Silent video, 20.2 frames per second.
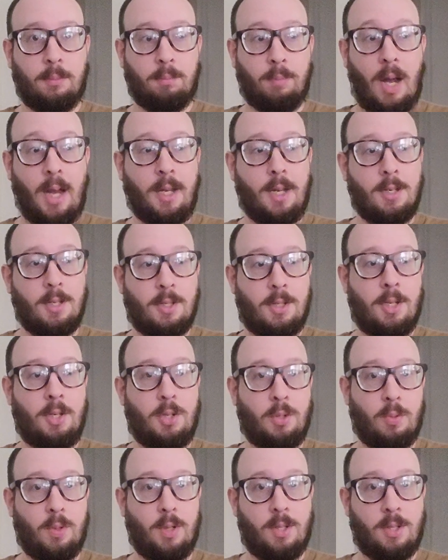my
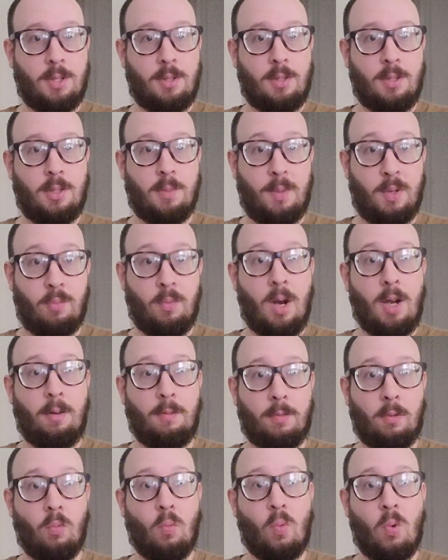constituents to be ready
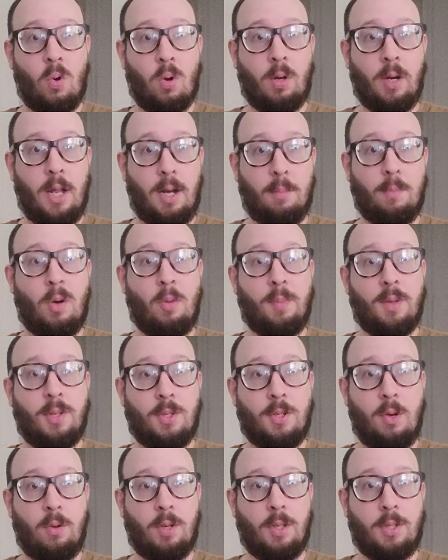for war at a
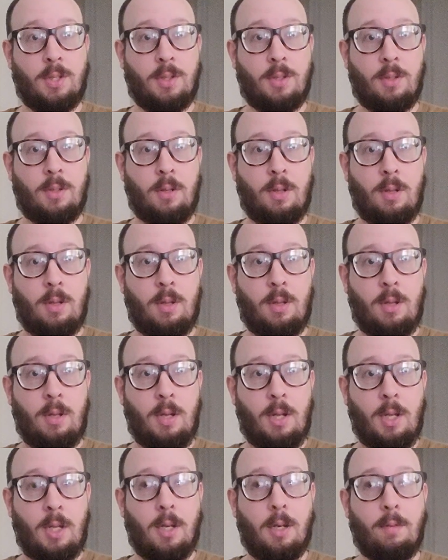moment's notice.
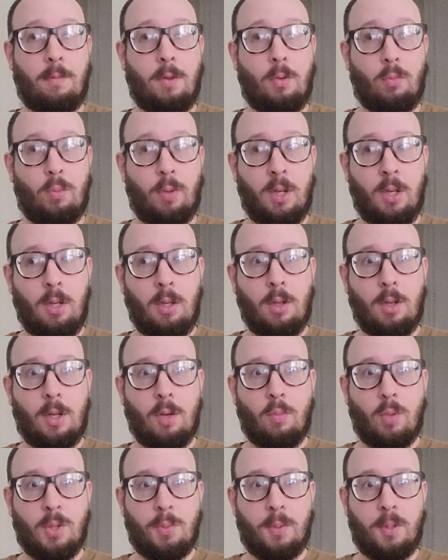If you really look
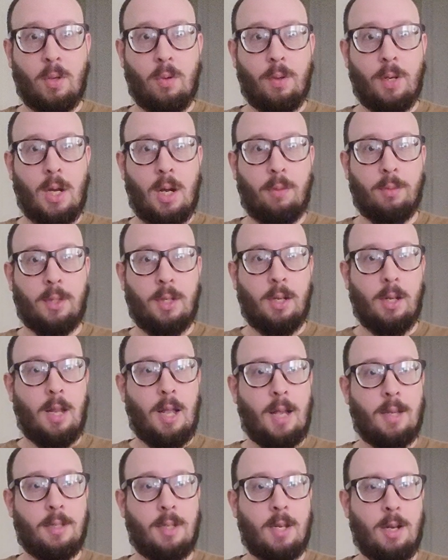at what's been going on within the
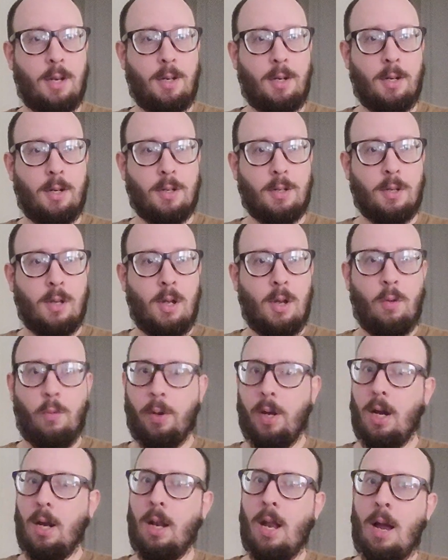last 10 years,
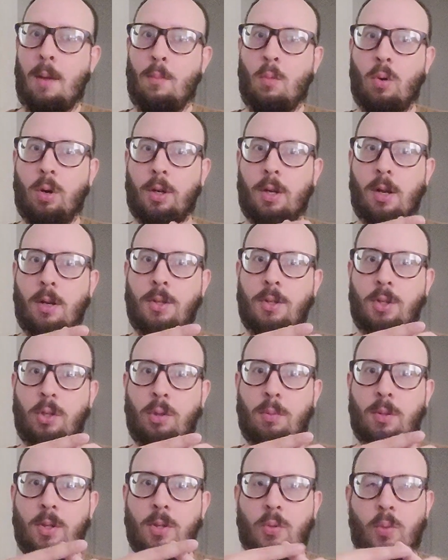we got a lot more gun
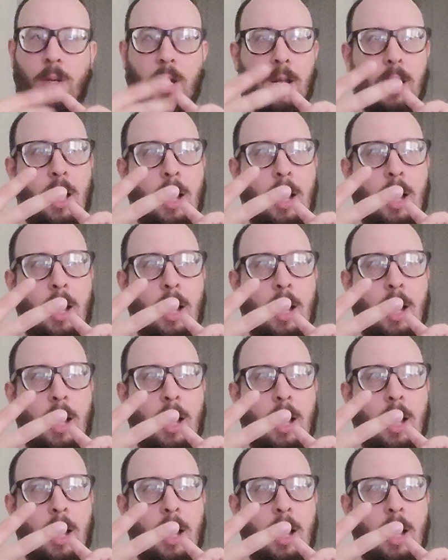tubers, we got a